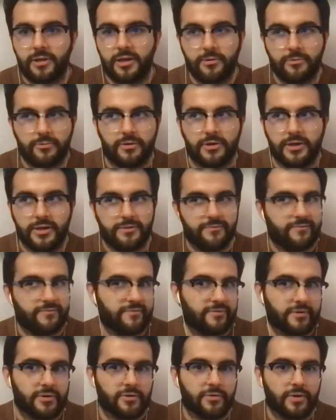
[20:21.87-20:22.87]
immigrant
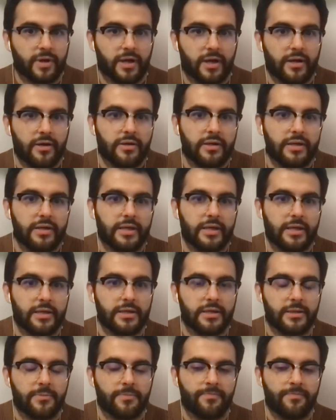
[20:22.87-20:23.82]
for a while, and